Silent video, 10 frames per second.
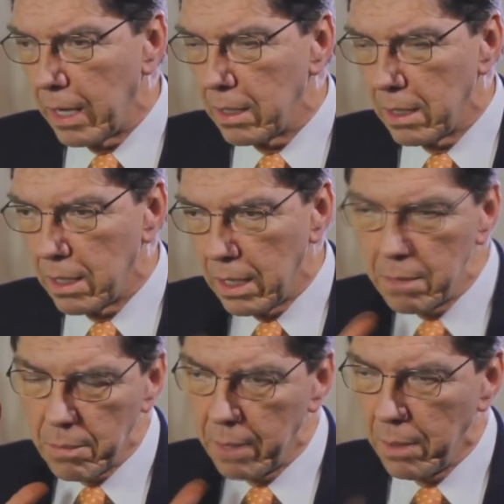And
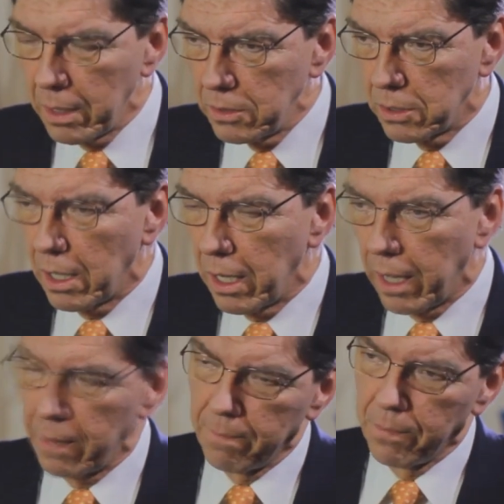in my mind's
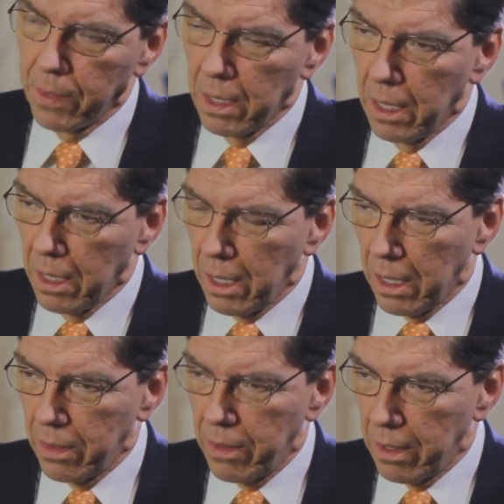eye,
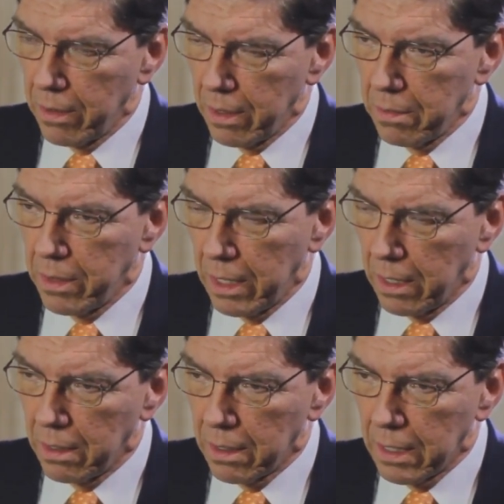
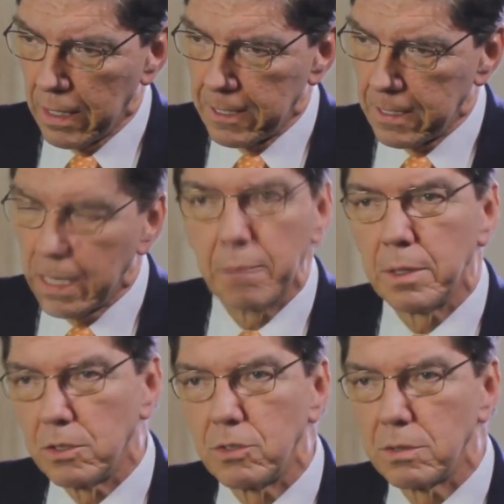the
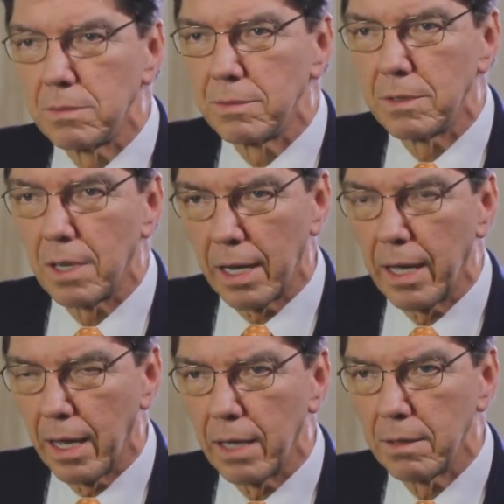image that I
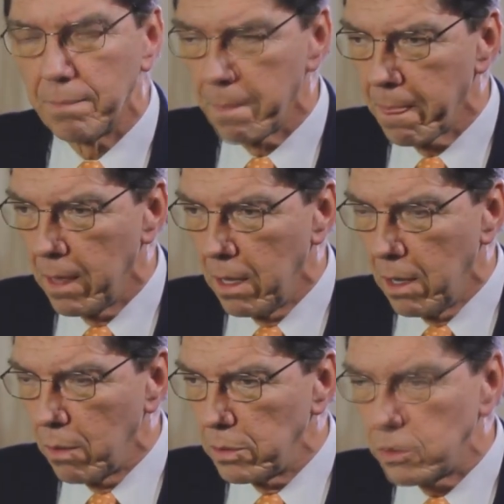had
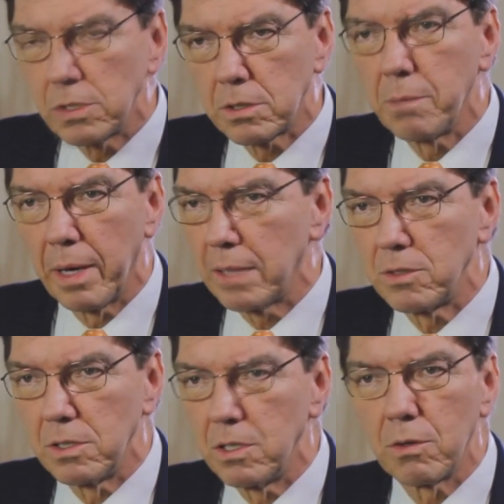was just
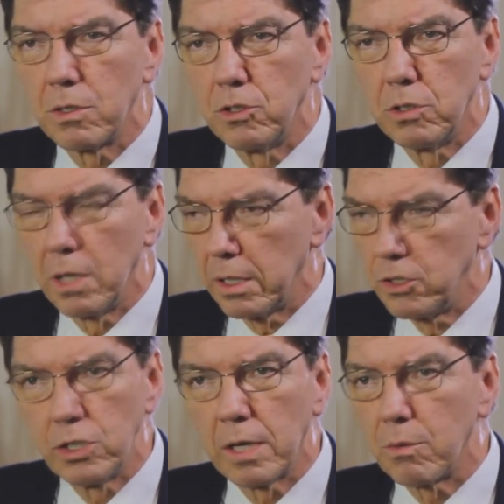imagine you're a
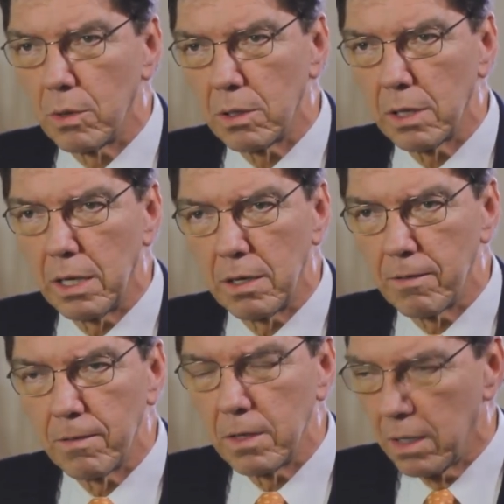general
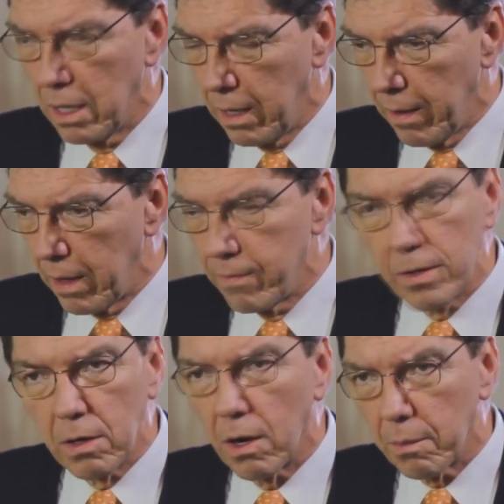
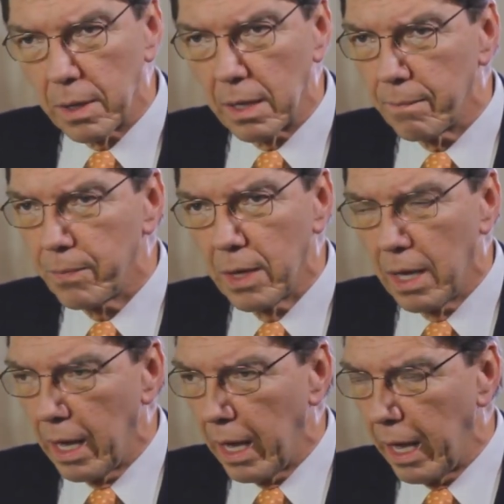of an army,
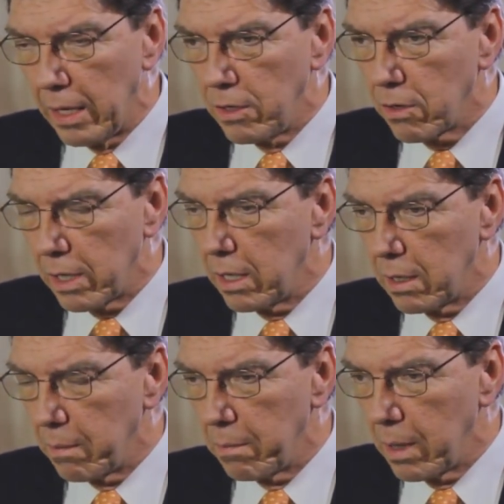and you're
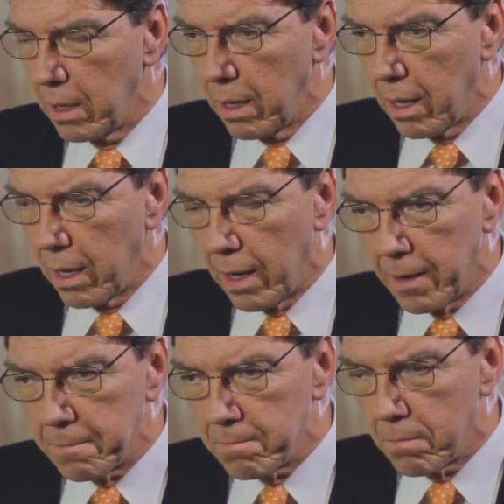in
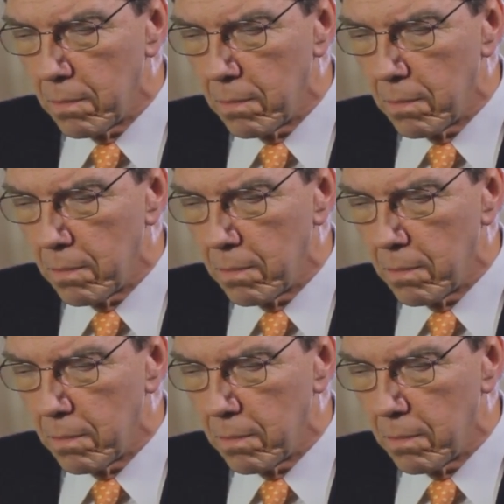a